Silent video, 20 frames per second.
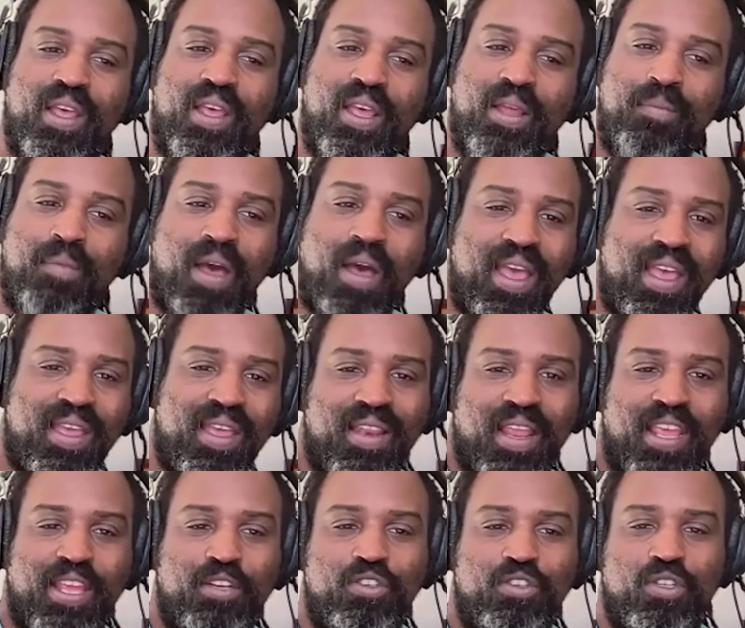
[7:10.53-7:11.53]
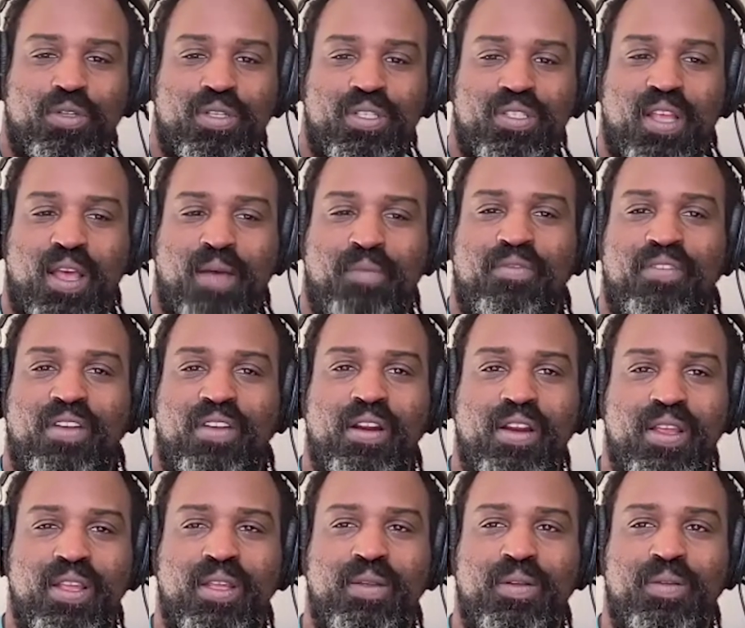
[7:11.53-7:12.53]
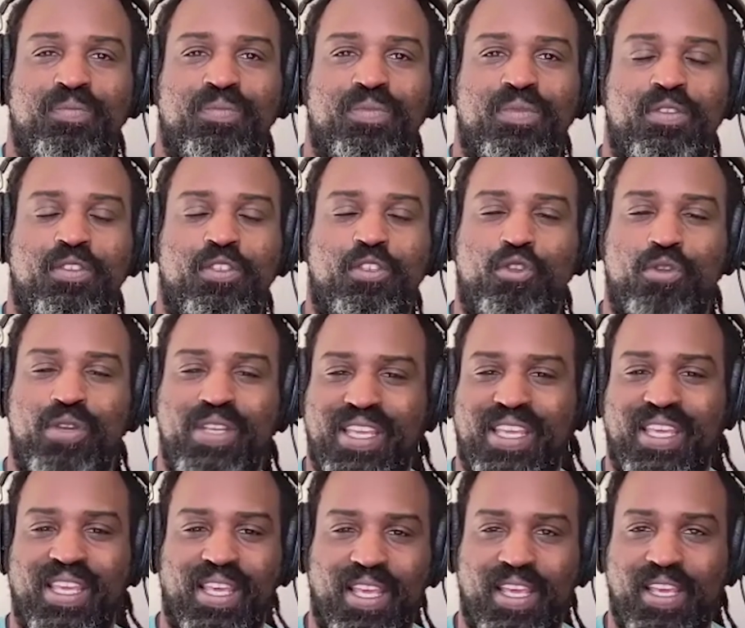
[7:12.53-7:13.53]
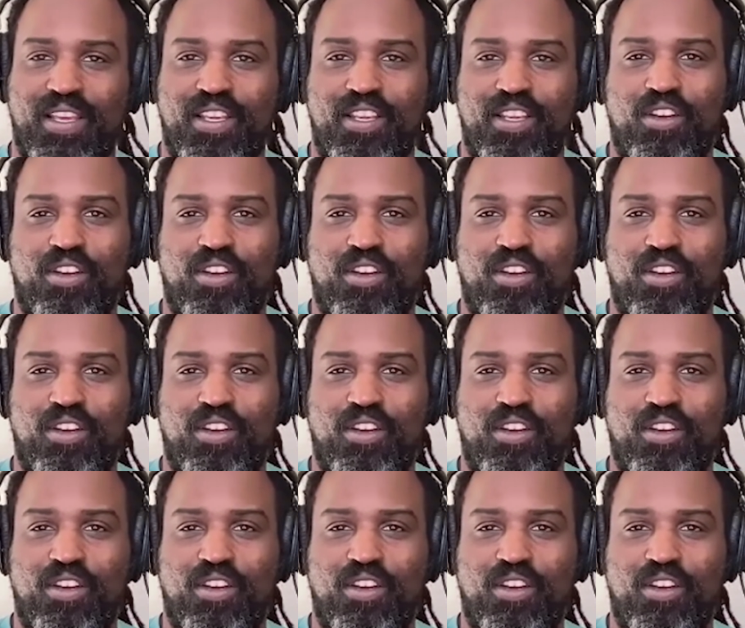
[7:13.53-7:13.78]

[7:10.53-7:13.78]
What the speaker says: And my nature is I'm very streaky,